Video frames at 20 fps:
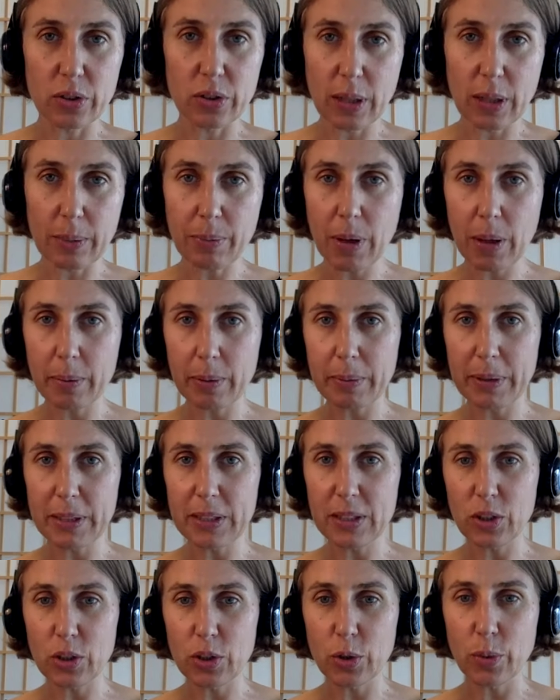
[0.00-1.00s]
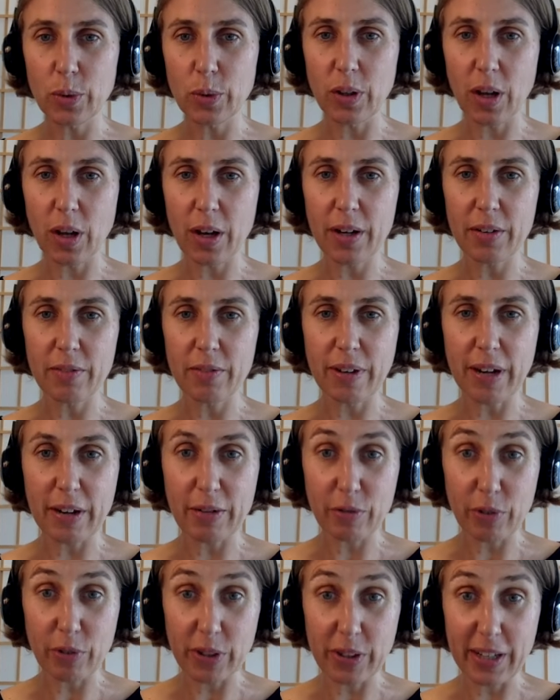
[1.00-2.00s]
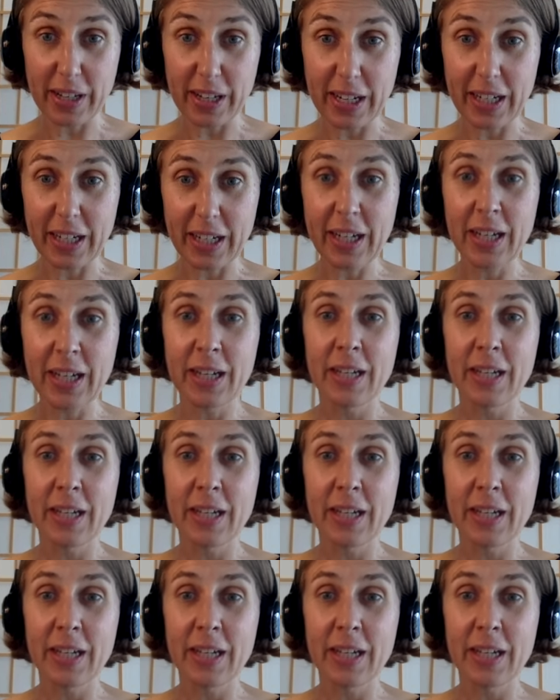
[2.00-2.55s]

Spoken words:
so that probably means you do a lot of everything.